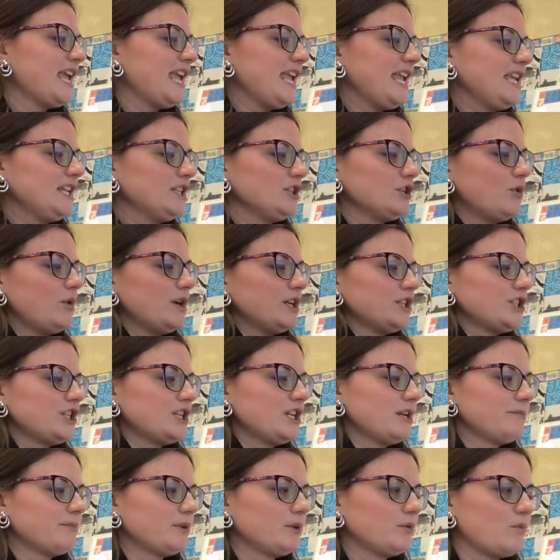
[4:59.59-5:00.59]
In question
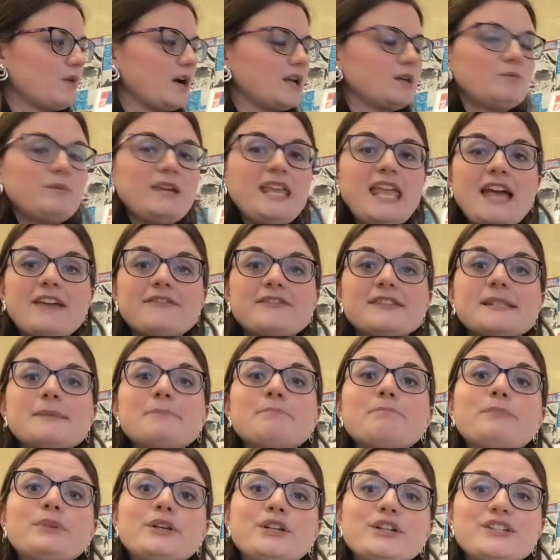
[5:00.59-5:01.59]
number one, we have
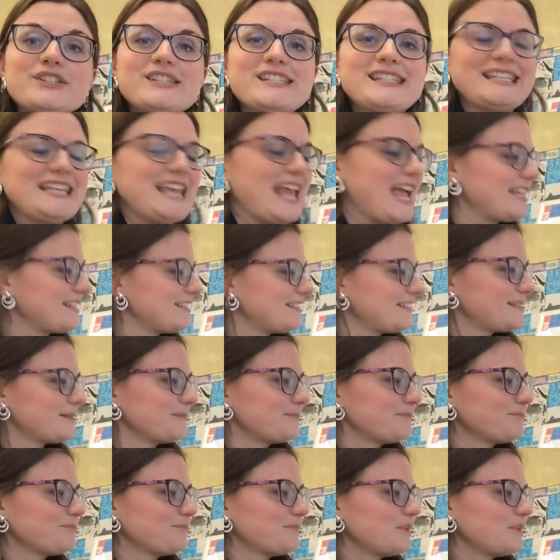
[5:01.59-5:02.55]
some birds' nests.